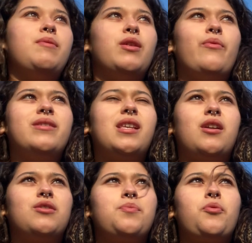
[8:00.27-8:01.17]
be the ones that
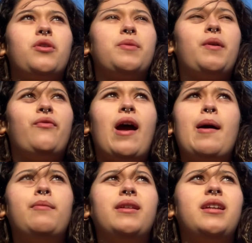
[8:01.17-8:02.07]
are supporting my
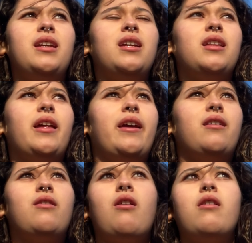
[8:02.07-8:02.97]
family, like
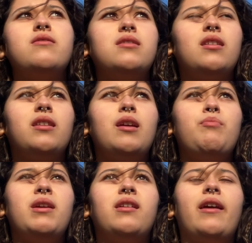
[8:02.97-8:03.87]
constantly
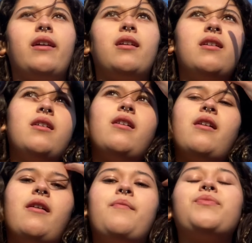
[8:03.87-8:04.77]
being like
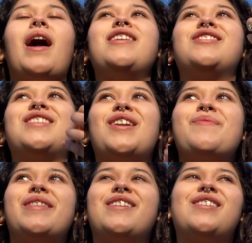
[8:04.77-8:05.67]
I just thought
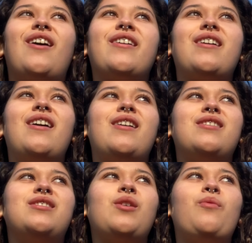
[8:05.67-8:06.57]
about the song
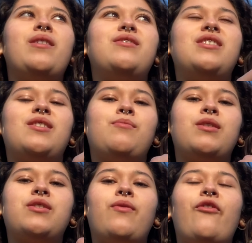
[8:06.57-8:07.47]
uh so what if she's
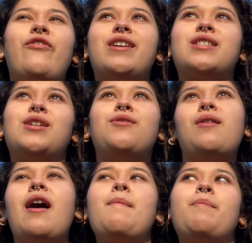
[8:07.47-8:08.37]
much of a fixer
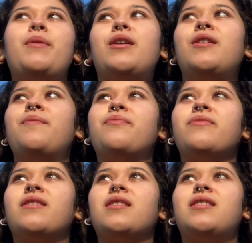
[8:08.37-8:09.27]
upper
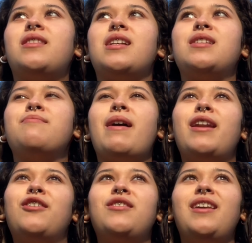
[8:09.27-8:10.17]
that's a
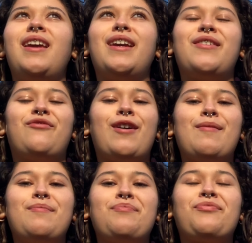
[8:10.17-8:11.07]
minor thing
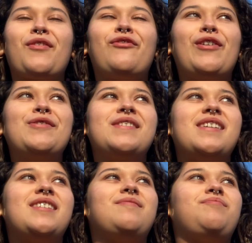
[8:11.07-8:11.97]
from
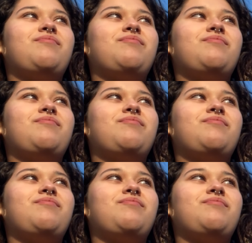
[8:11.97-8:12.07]
frozen.